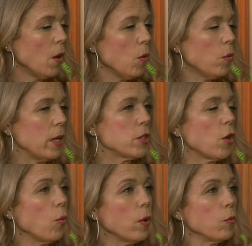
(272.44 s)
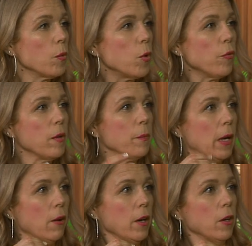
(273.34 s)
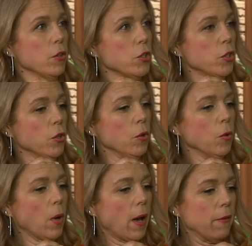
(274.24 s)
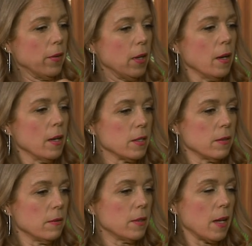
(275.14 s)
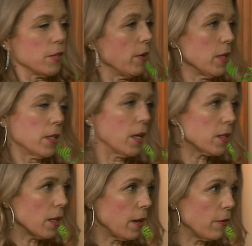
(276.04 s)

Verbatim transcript: Right, so when removing barriers to having a satisfying sex life,